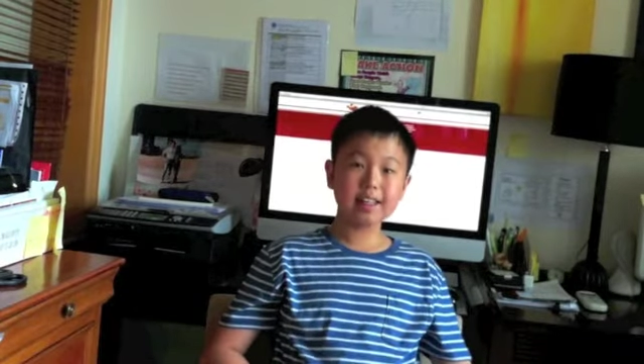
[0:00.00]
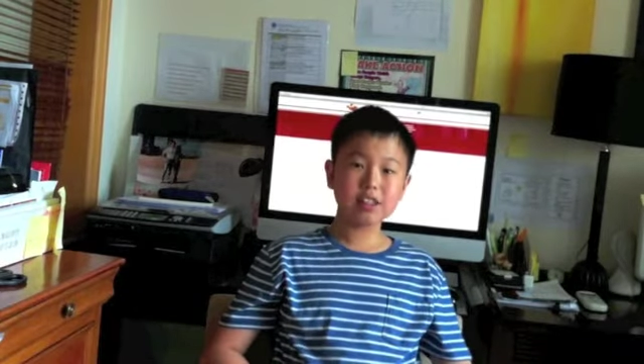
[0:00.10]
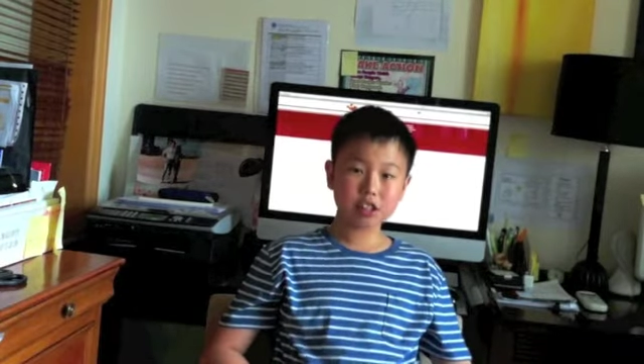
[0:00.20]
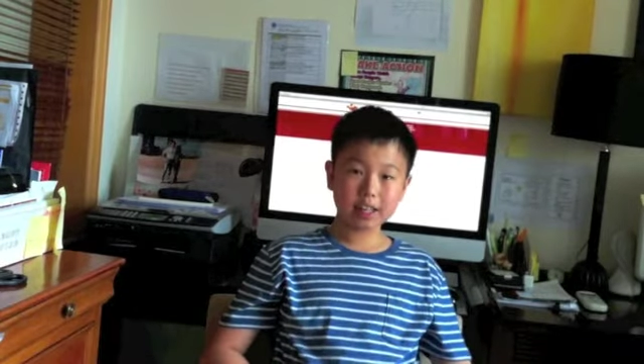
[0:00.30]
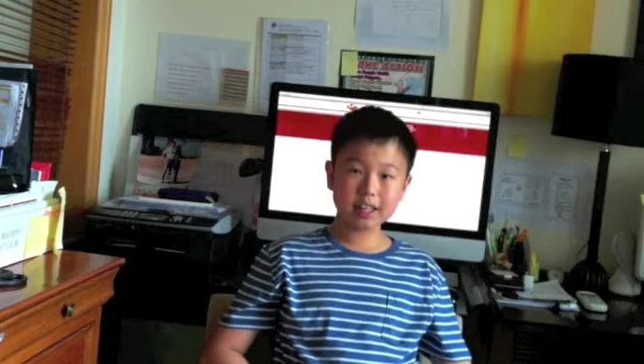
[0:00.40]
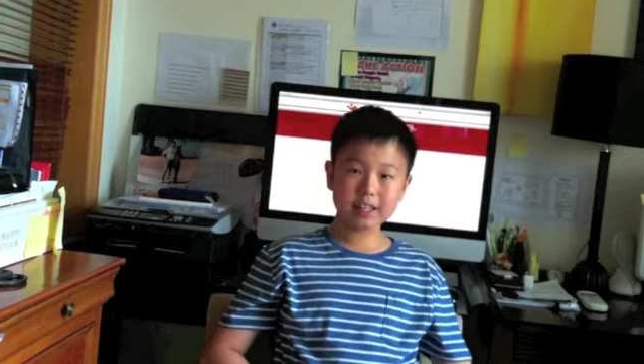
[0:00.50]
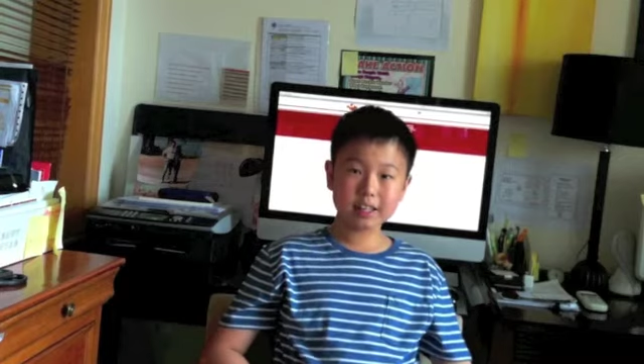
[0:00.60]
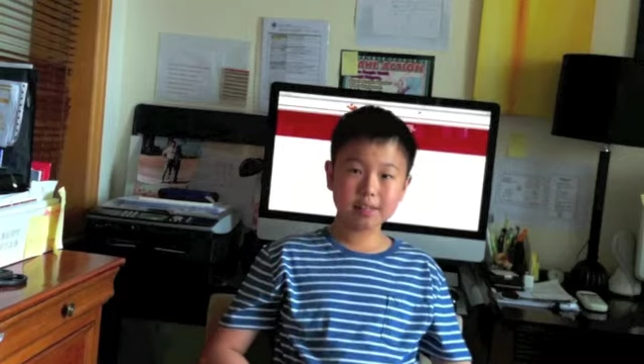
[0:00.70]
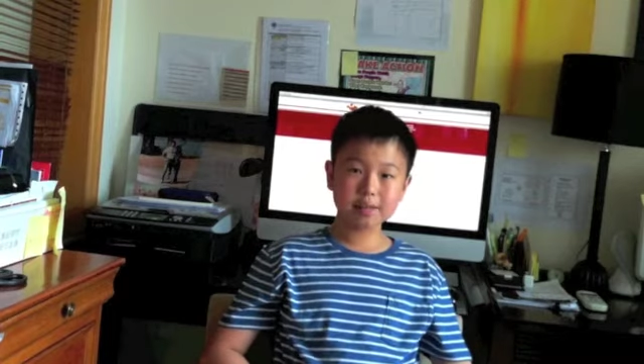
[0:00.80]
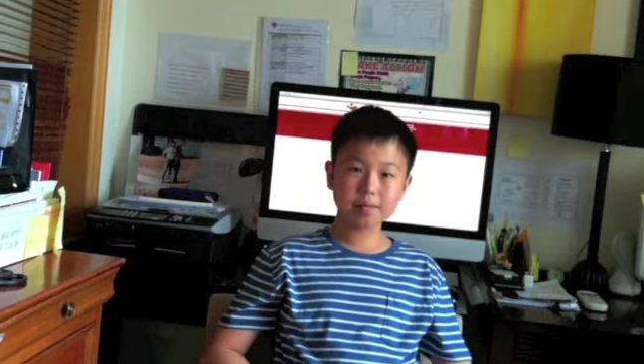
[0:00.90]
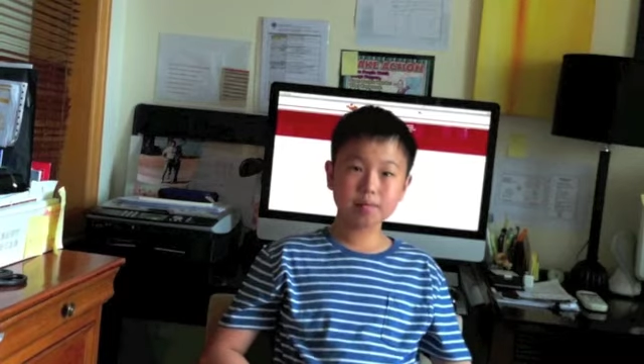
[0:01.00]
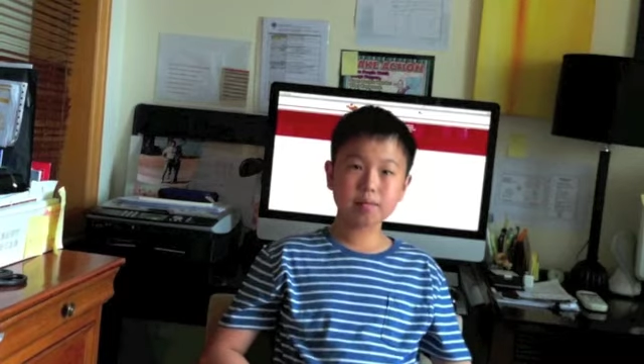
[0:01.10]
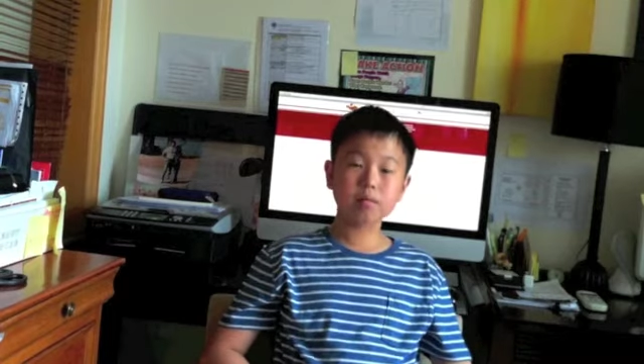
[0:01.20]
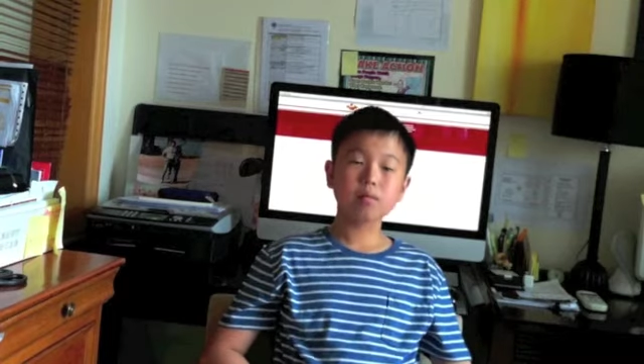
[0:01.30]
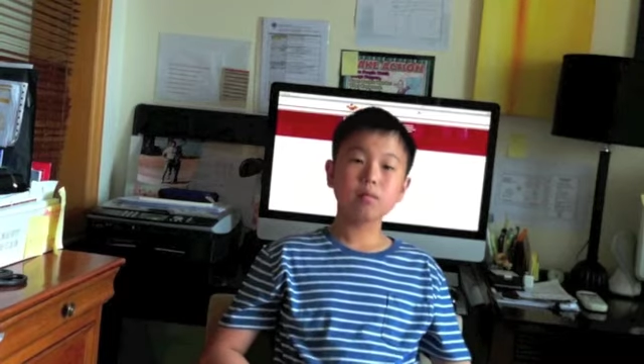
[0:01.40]
China.
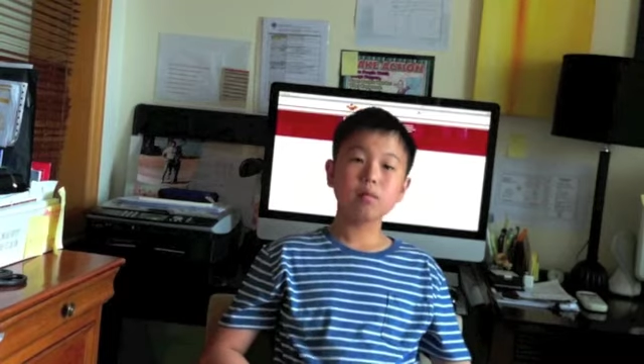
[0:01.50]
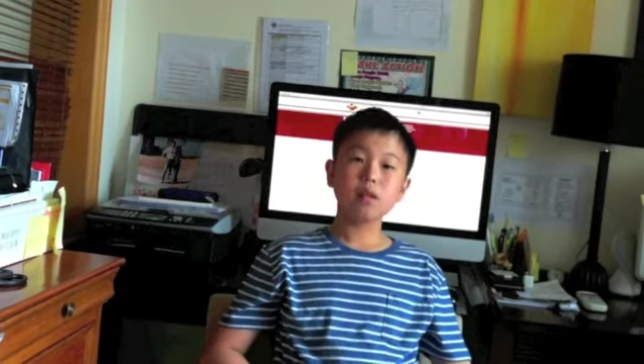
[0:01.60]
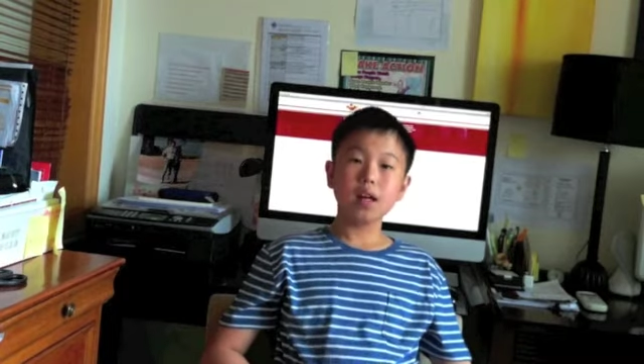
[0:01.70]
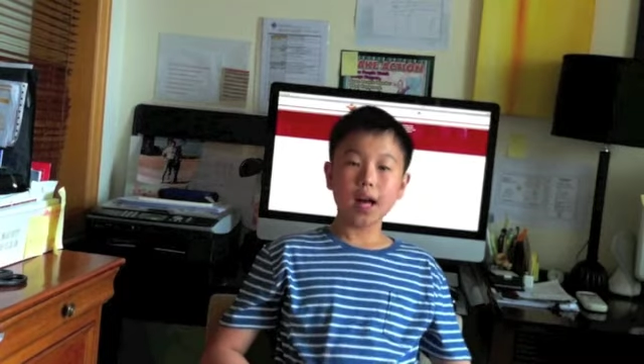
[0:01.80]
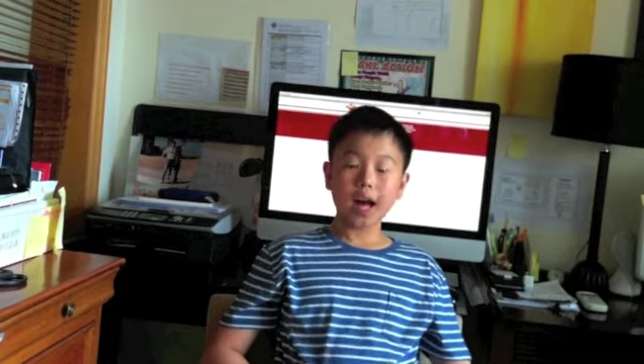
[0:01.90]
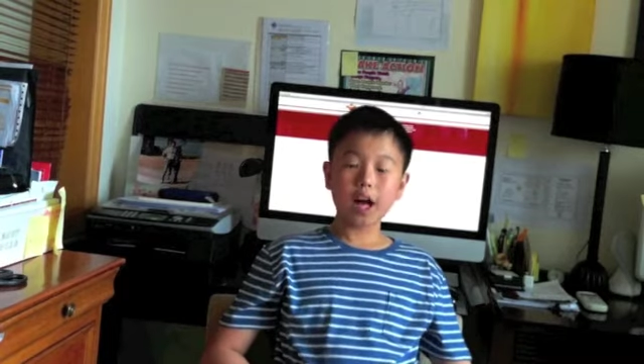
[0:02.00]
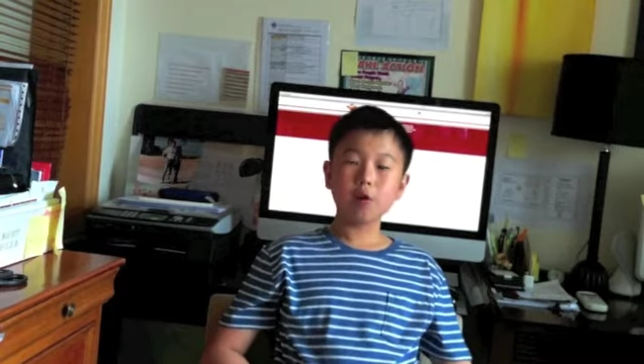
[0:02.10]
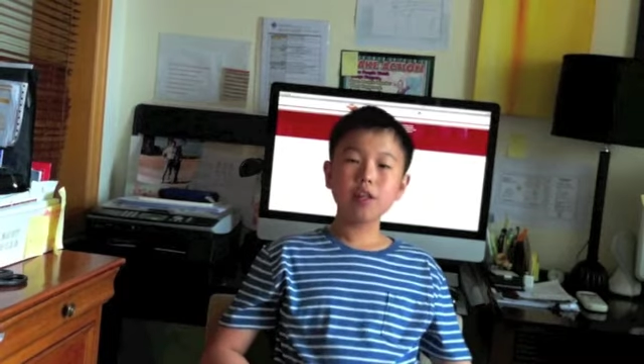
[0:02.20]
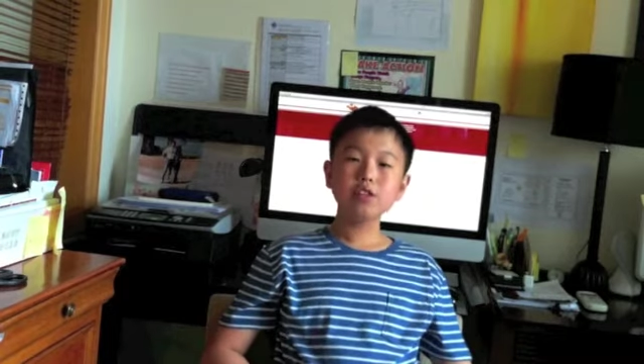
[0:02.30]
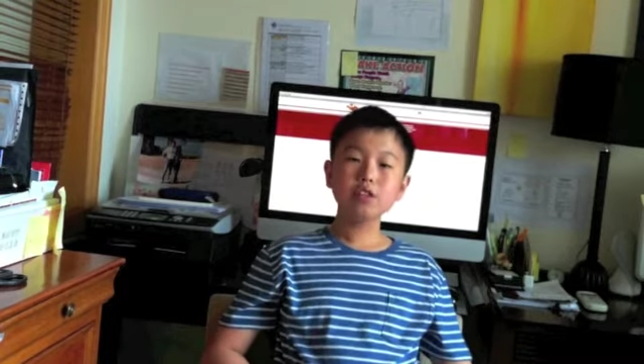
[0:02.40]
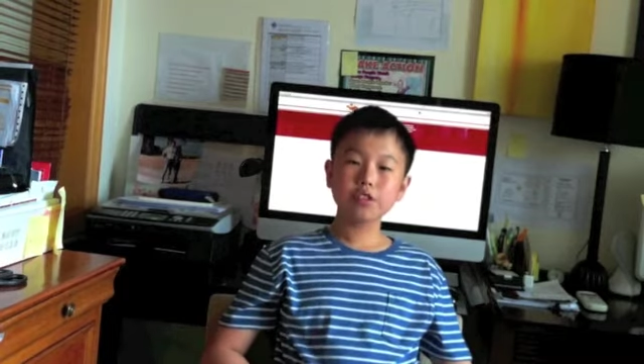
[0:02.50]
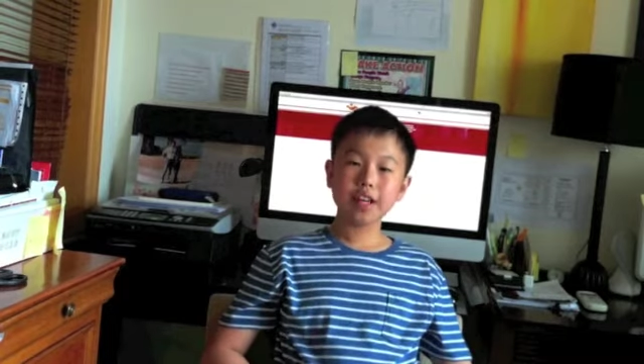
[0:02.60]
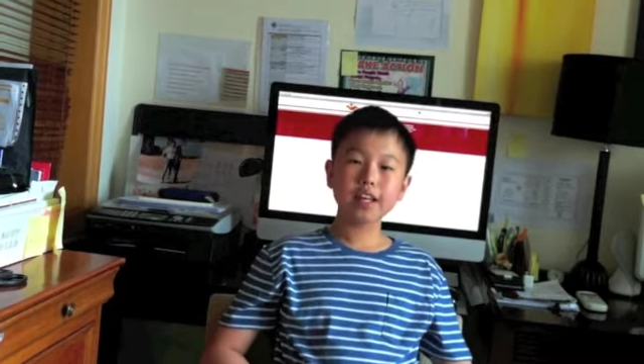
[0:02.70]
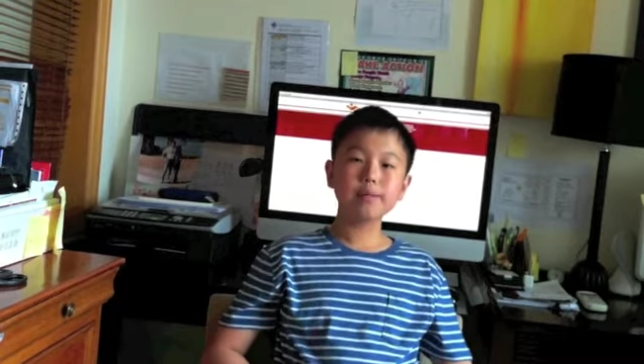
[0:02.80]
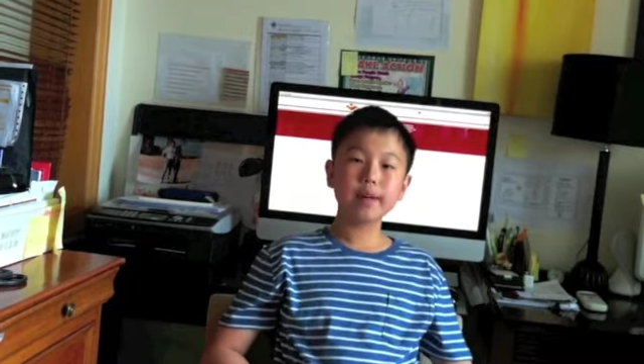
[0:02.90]
I want to
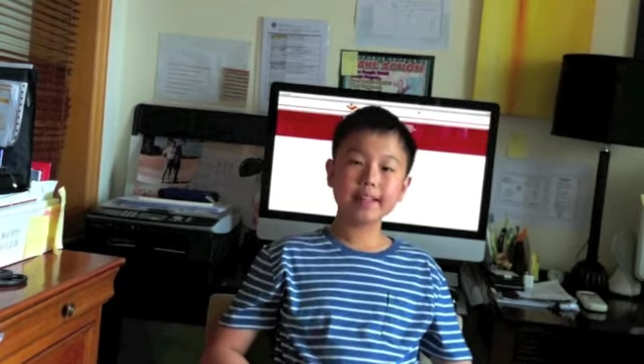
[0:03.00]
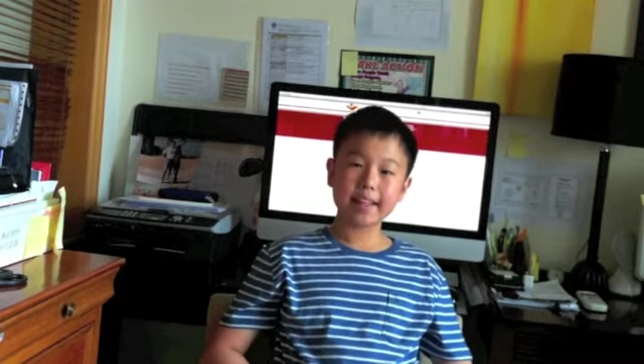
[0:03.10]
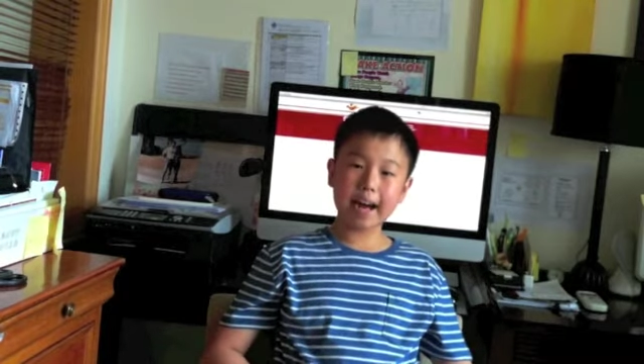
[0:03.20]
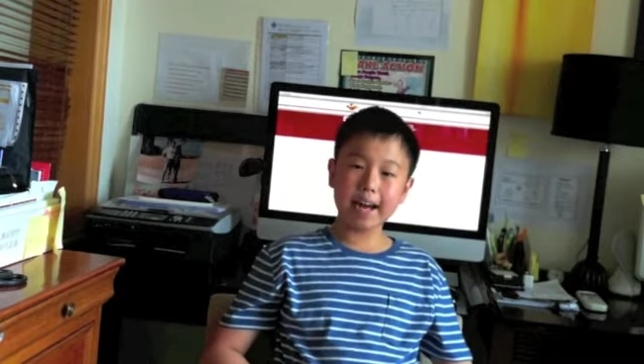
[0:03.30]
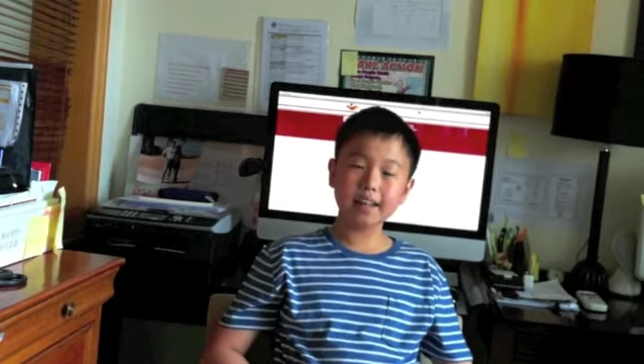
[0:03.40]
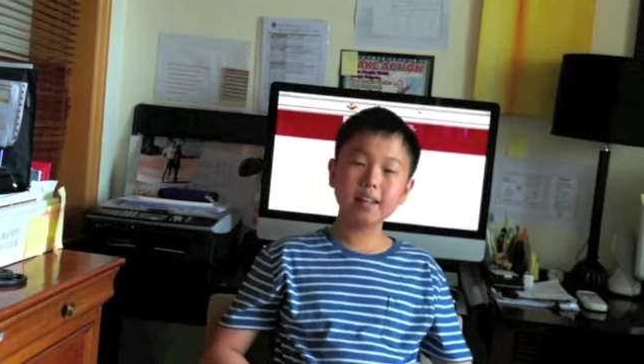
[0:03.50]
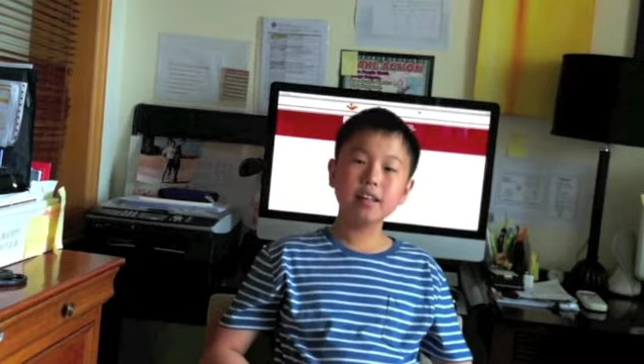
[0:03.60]
thank my dad